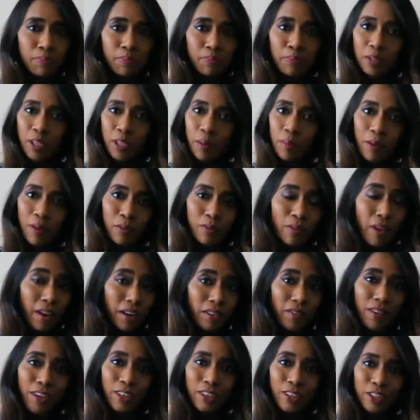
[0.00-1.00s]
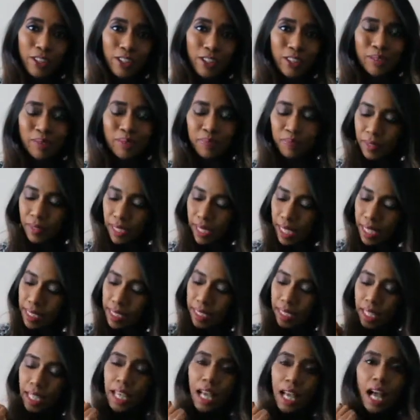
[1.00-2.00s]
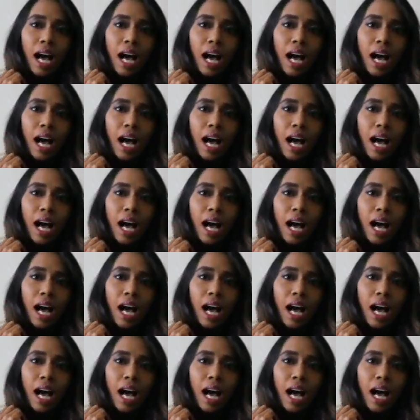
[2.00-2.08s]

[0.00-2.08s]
so I'm not very sure. Let's see.